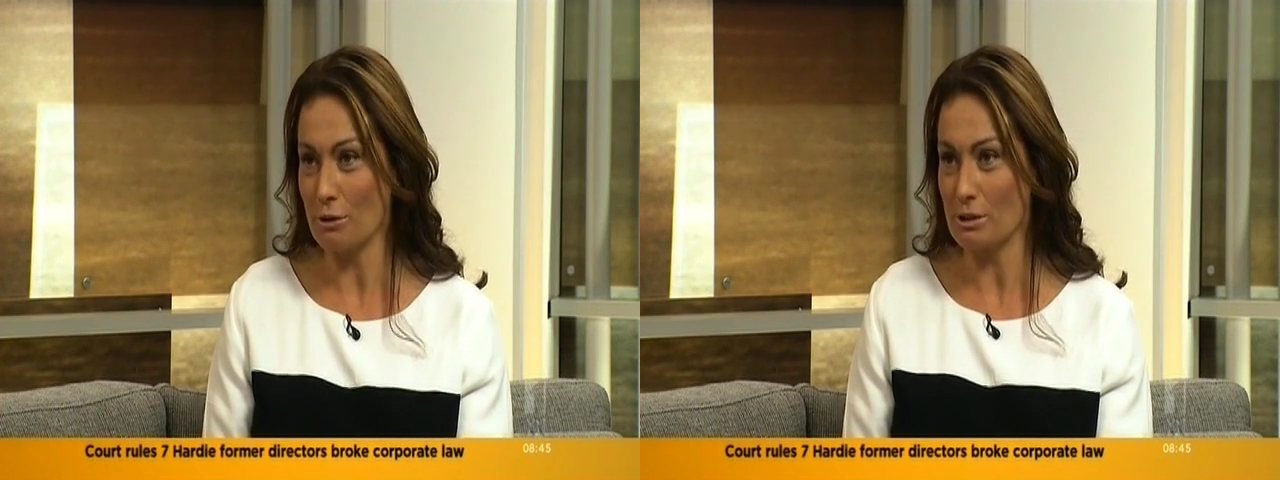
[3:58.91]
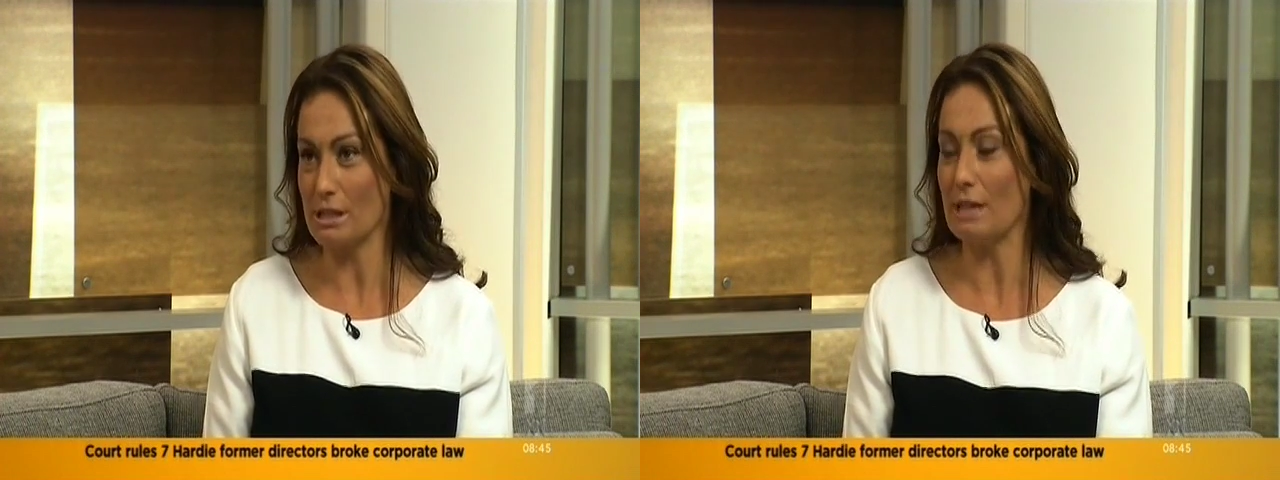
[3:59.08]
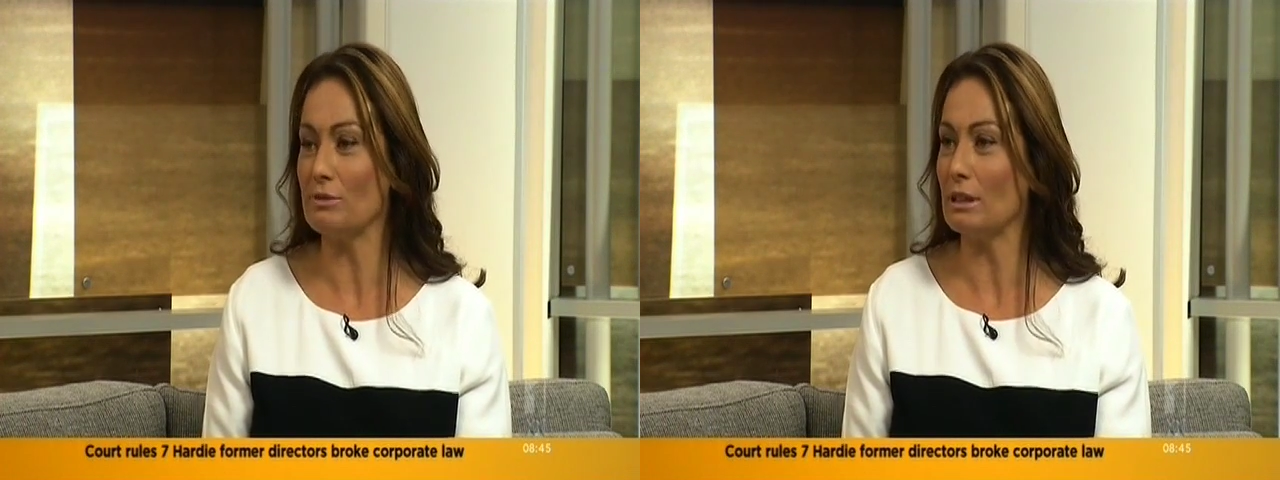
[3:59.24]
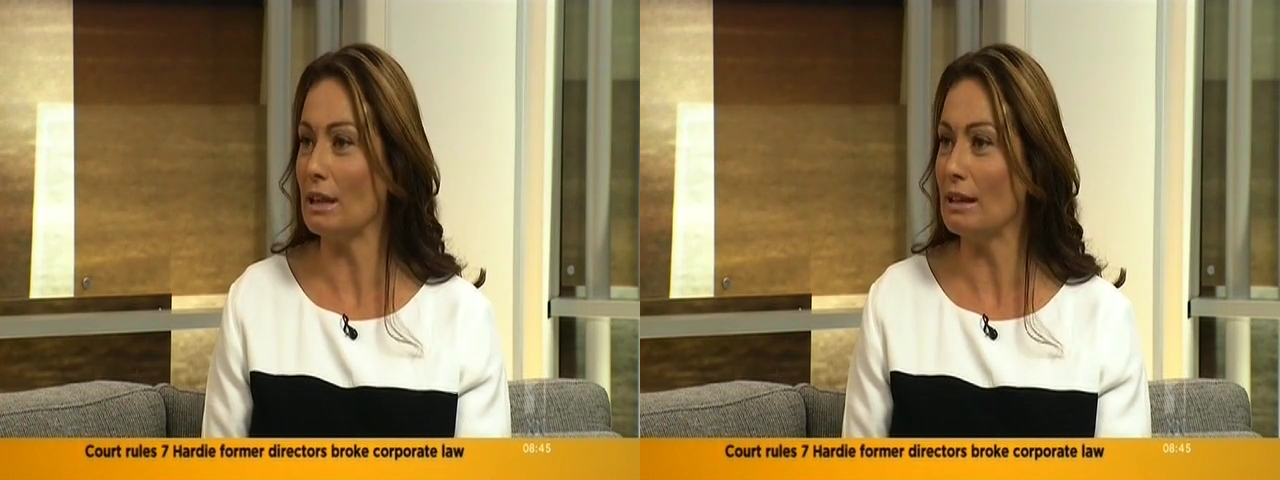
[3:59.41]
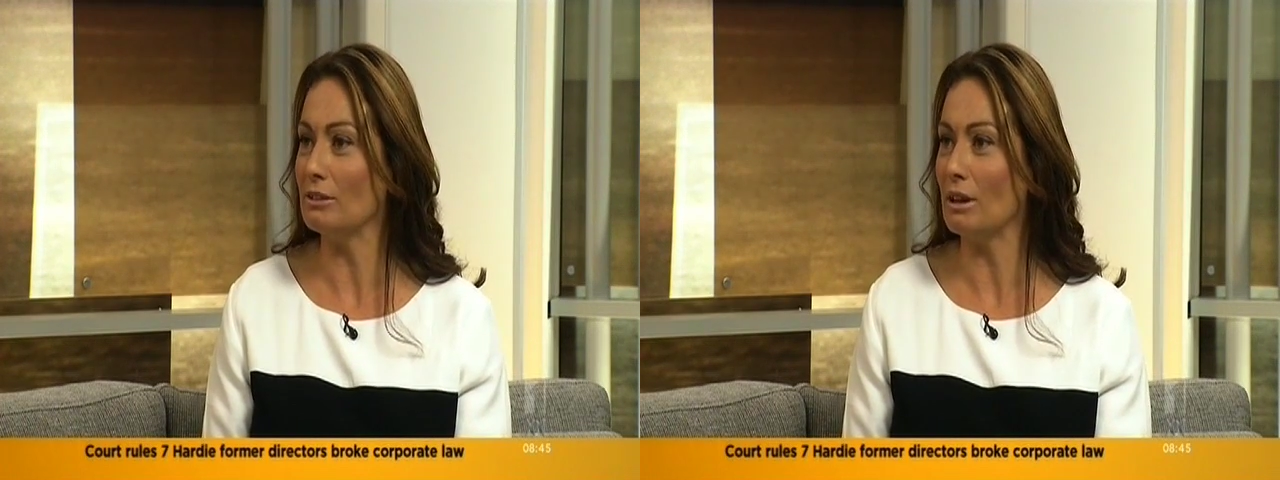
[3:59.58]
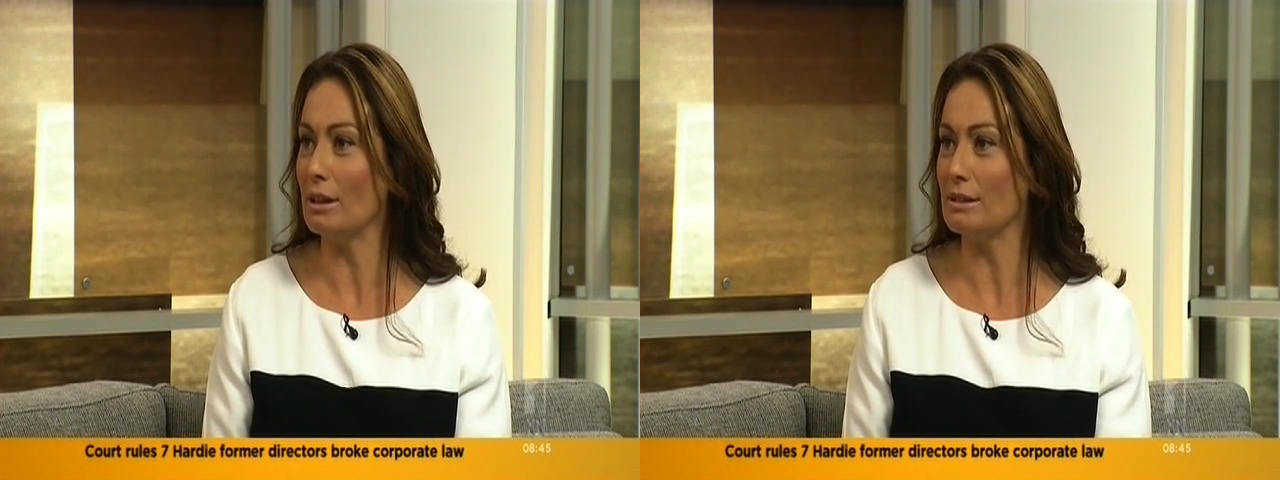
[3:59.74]
I received a
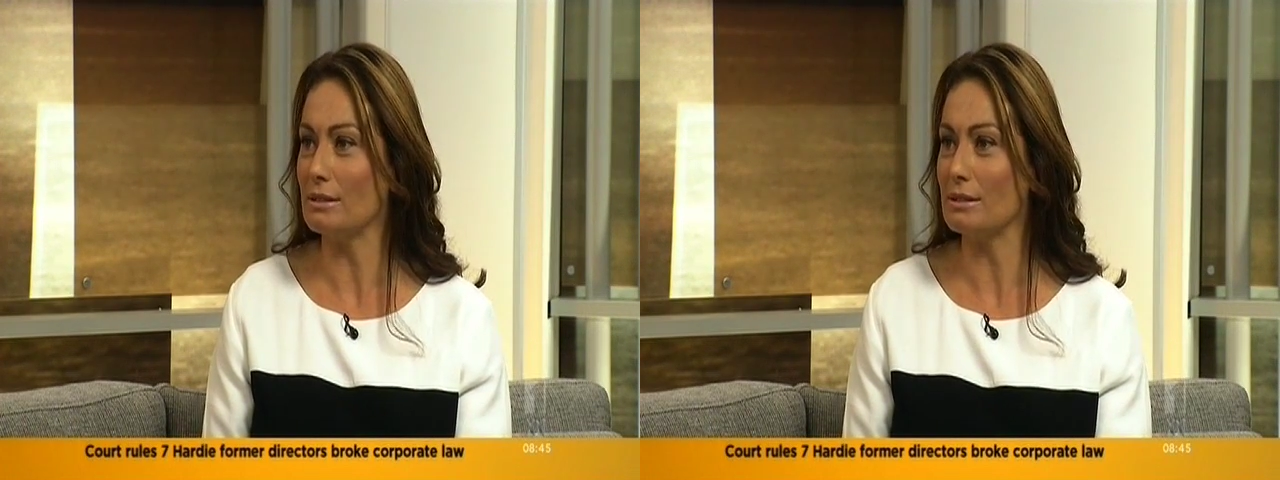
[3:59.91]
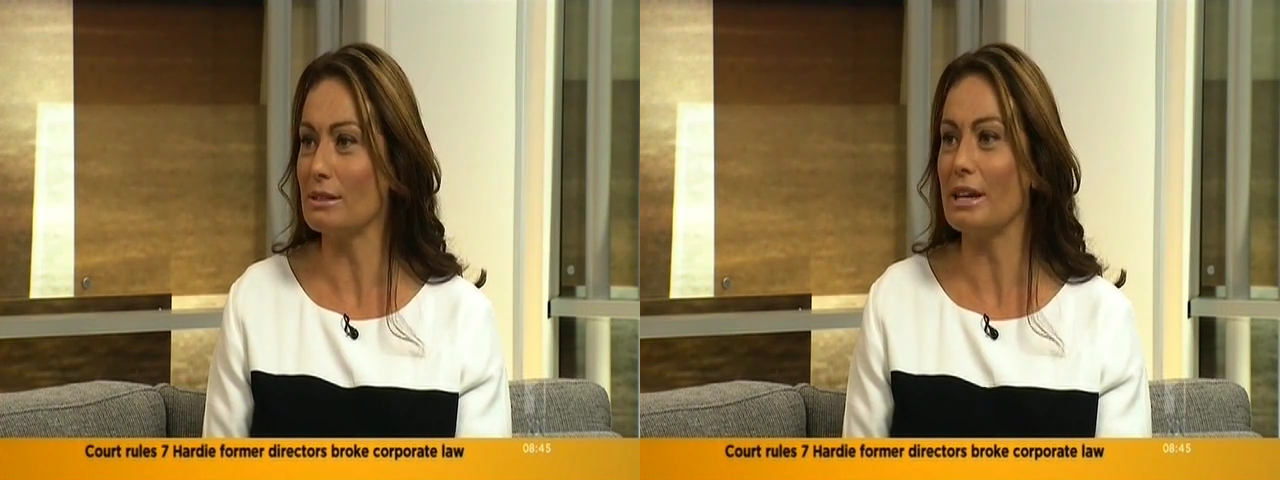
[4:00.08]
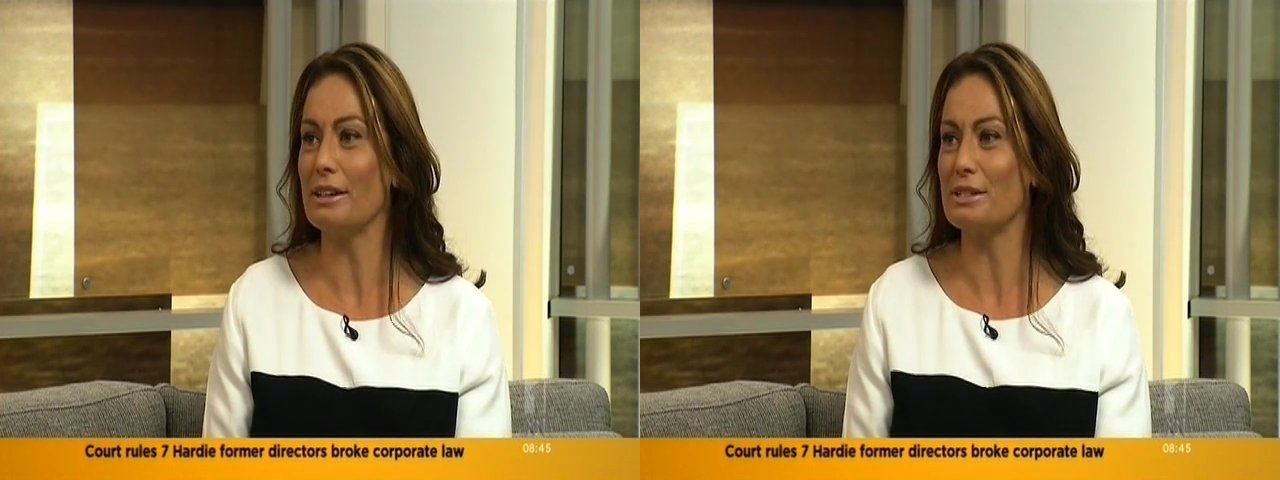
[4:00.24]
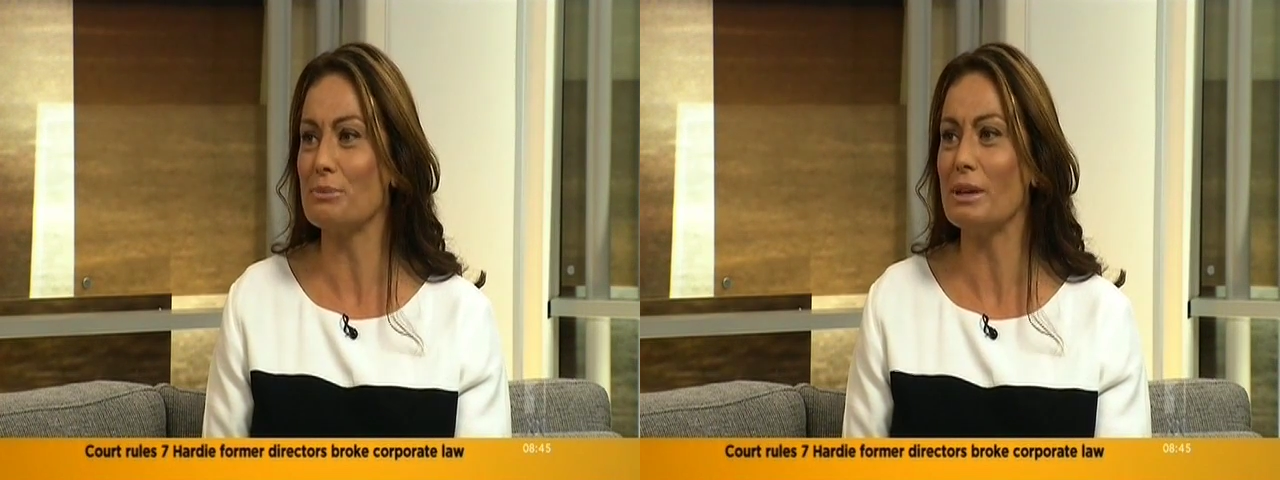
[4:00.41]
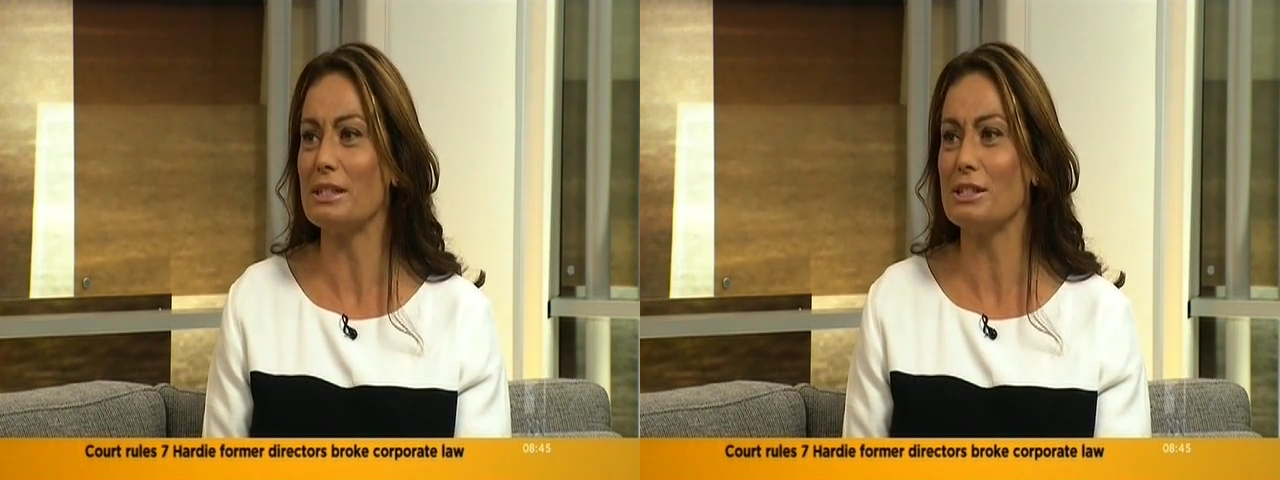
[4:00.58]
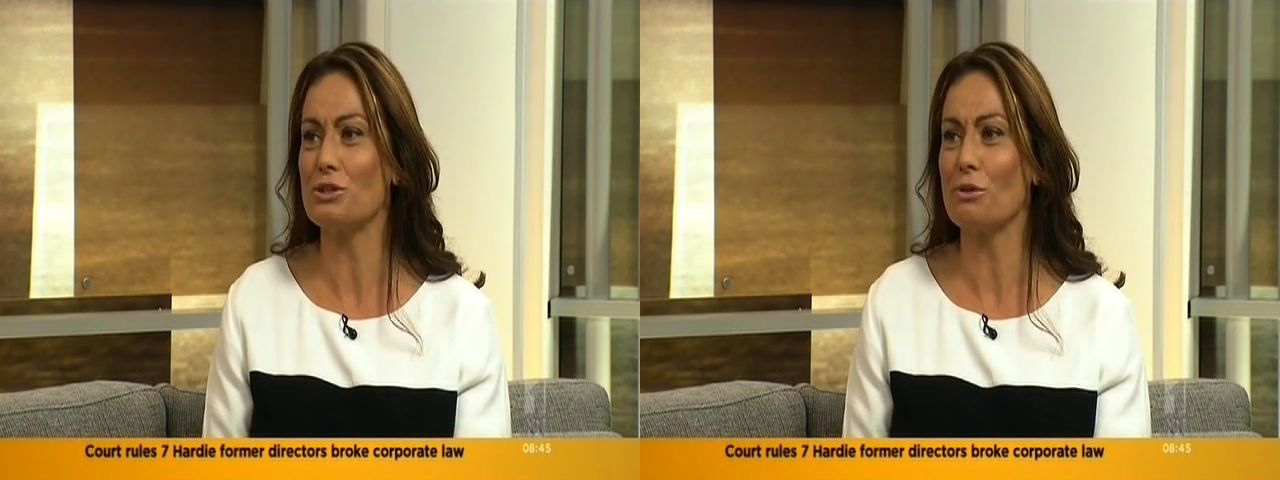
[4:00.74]
late night text
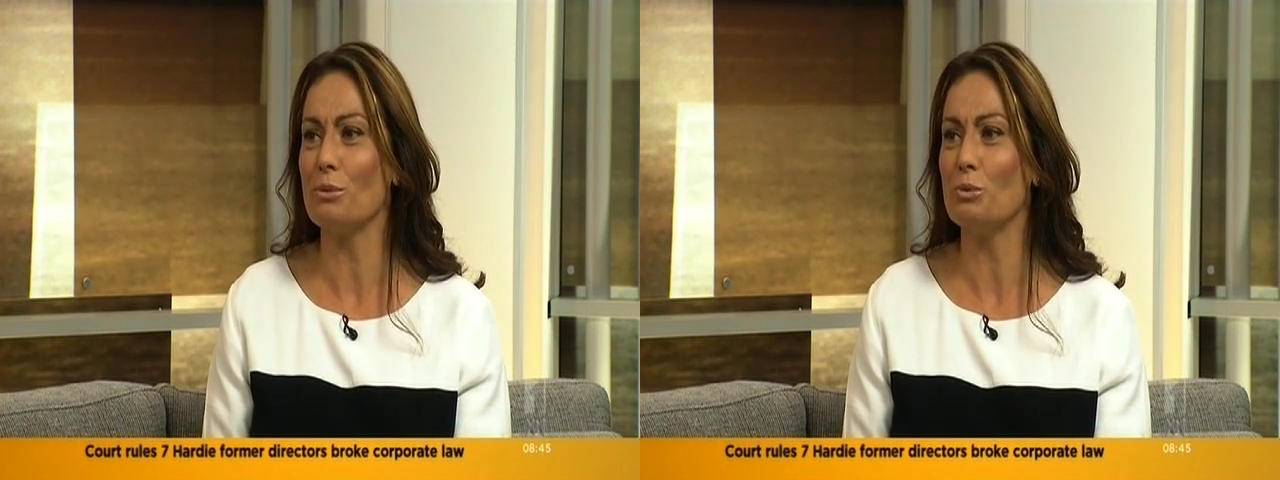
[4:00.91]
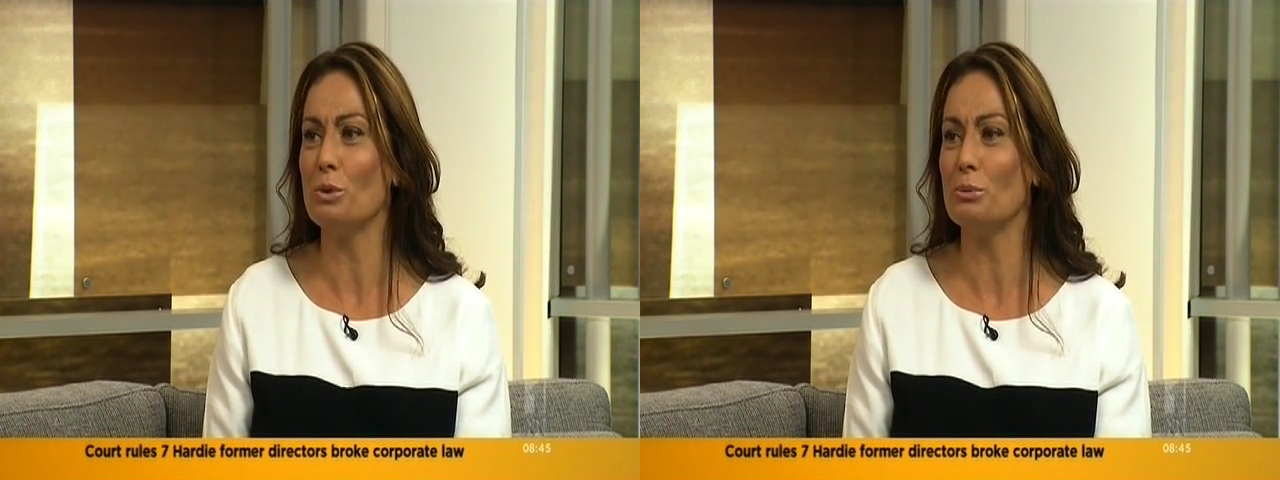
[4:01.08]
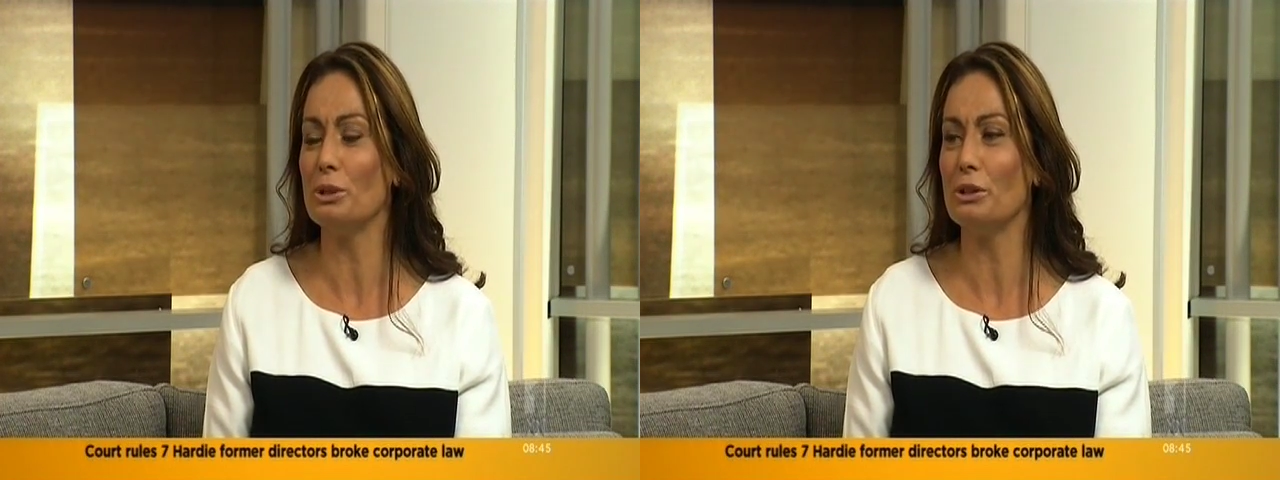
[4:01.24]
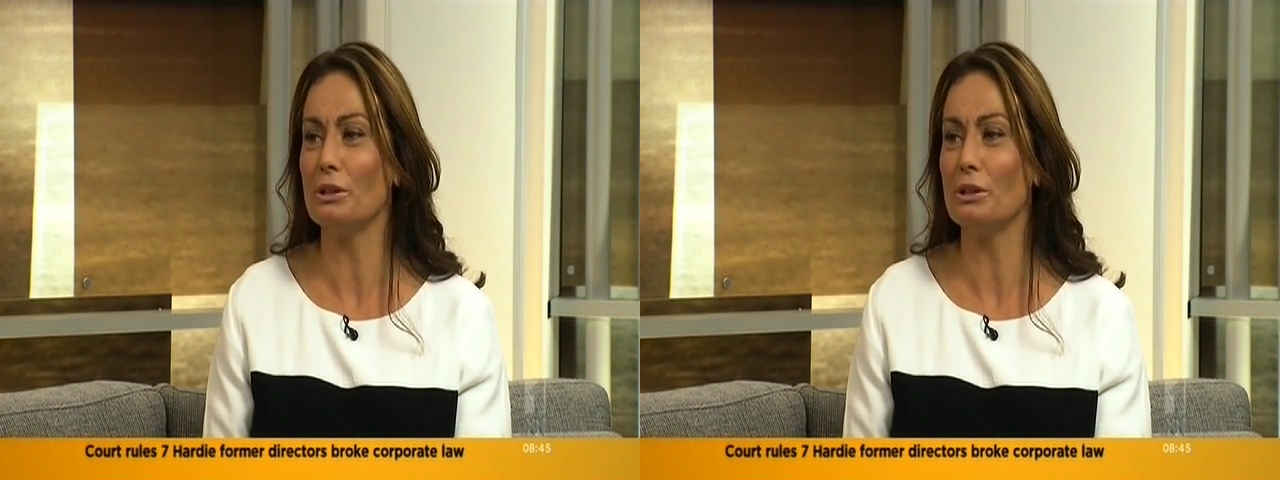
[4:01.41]
message from a woman who